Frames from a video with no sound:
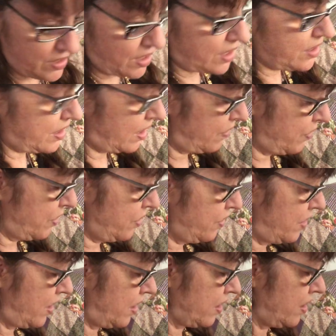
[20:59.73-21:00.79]
not
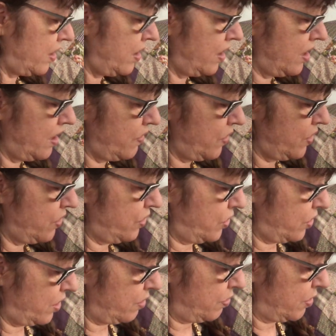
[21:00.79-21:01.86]
gonna ever
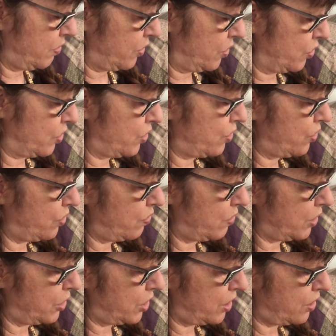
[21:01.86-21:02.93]
try and promote
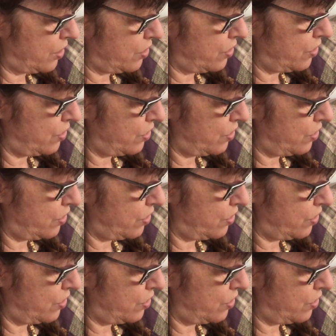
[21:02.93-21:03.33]
my channel.